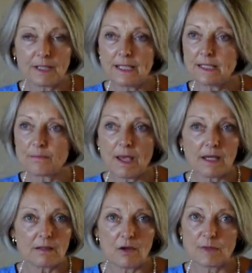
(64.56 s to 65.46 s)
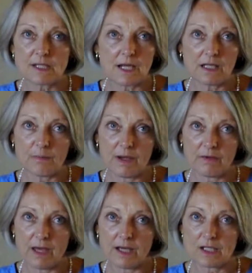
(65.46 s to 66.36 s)
Please make no mistake
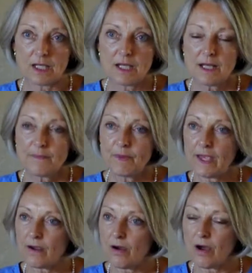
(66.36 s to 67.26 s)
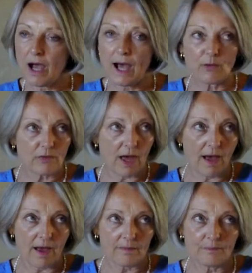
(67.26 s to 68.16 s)
about that. They are out
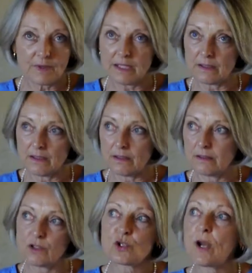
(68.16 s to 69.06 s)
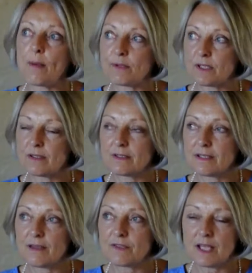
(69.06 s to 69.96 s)
there trapped, as
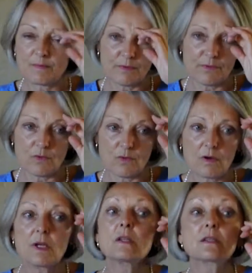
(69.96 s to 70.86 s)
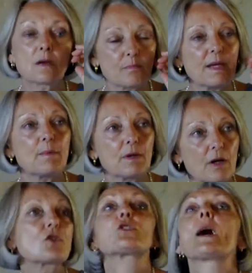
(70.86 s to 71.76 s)
I've said before. Some people
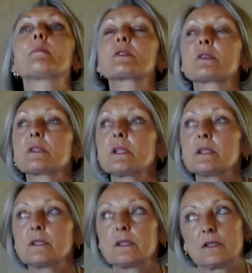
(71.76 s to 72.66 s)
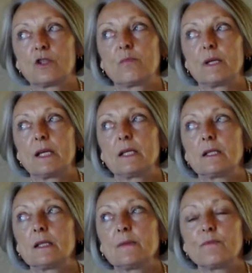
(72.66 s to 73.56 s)
are trapped, arguably,
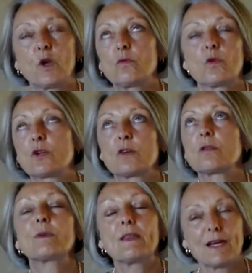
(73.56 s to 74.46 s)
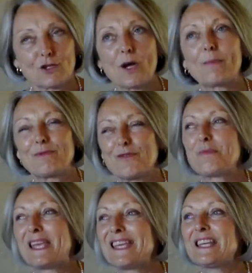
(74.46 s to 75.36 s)
no, not arguably, they're trapped for
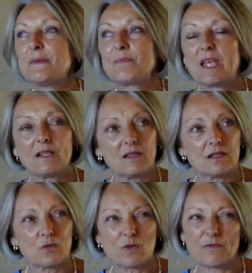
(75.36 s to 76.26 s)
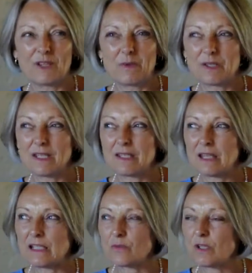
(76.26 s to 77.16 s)
me in a sort of frequency
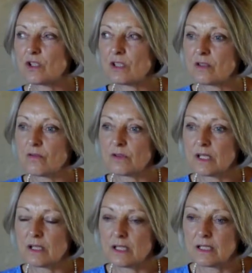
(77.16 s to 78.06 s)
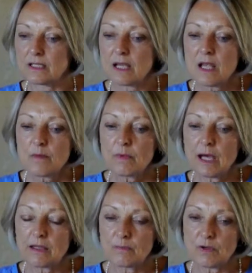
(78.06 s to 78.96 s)
sandwich. It's not very nice.
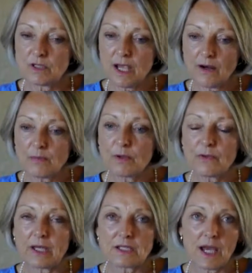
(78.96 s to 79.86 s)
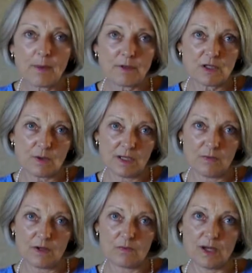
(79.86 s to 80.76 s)
And the most terrible thing to happen to
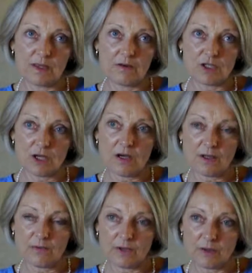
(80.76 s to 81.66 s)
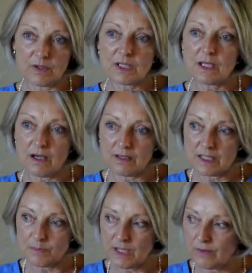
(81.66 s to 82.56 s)
anyone when they're at a high frequency, I
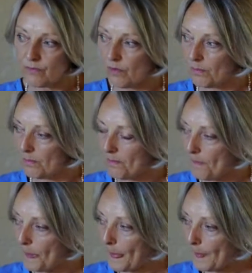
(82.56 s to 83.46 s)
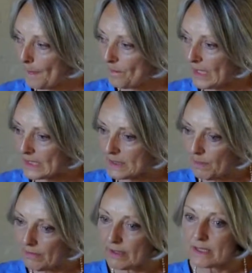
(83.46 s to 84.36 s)
speak from
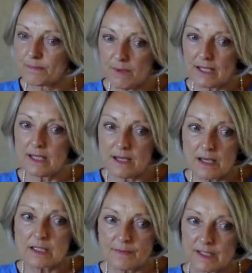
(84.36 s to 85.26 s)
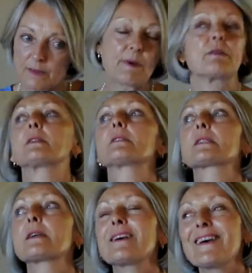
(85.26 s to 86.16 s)
experience, many years of
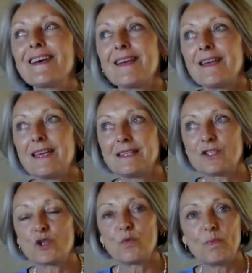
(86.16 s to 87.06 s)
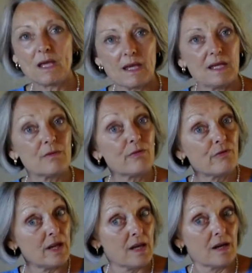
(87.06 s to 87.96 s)
experience, is to be in
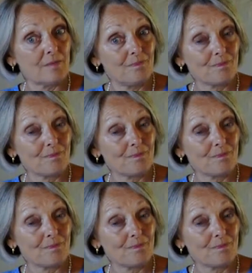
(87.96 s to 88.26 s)
fear.